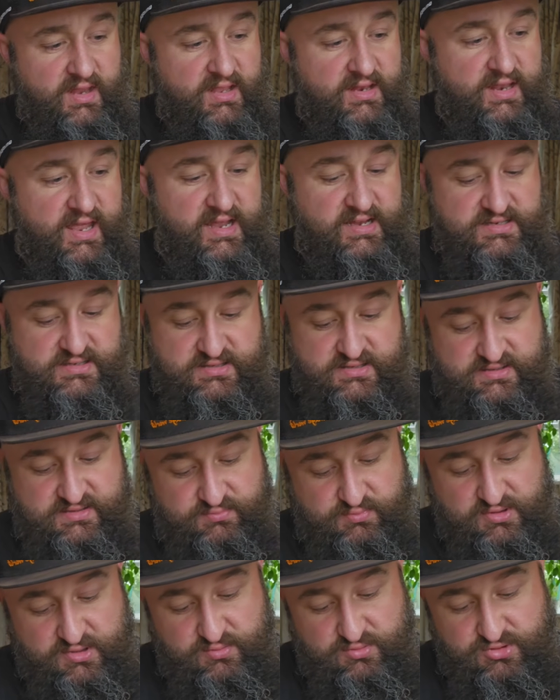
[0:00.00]
Next,
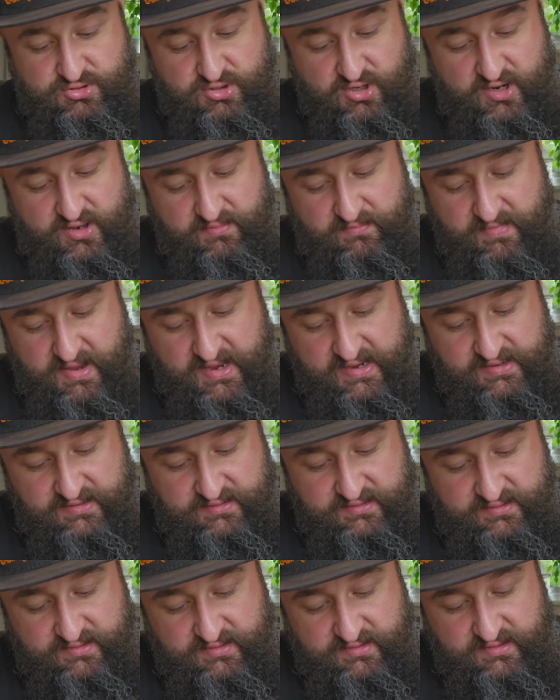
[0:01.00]
we will try the
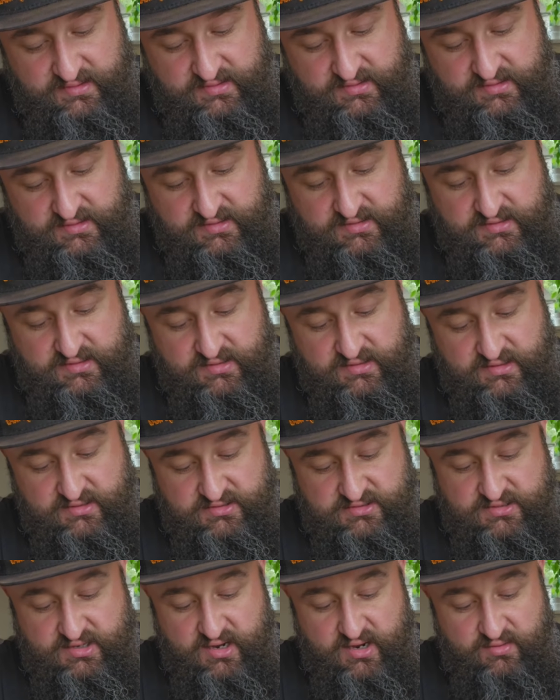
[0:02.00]
main. I'll
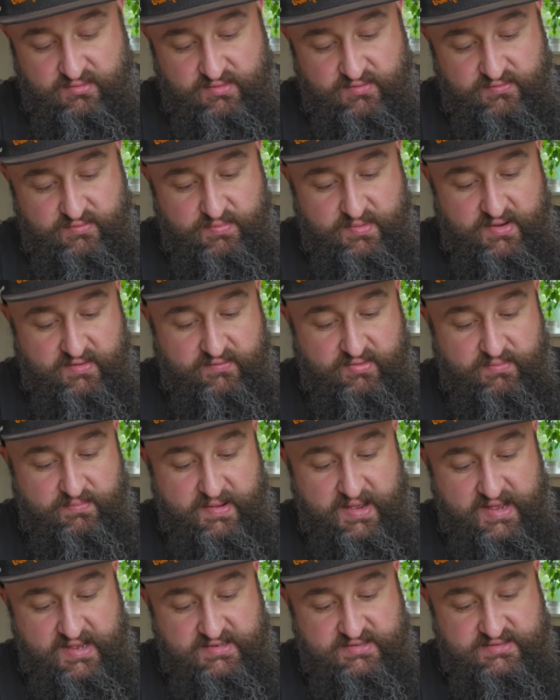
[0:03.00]
start with a bit of the
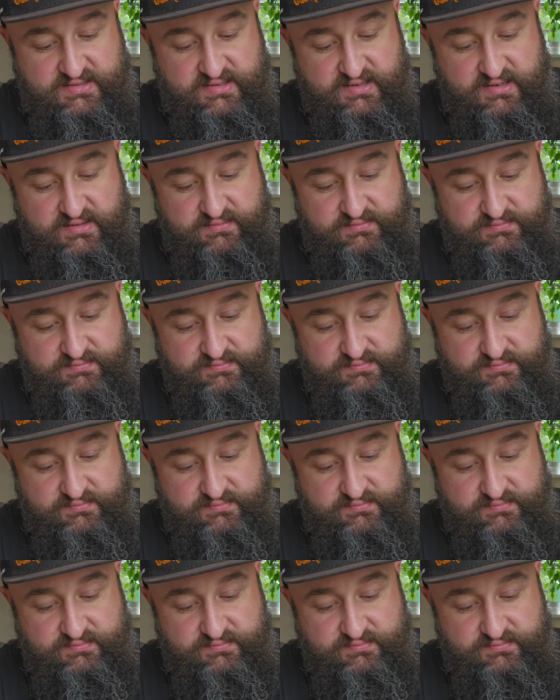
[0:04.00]
pasta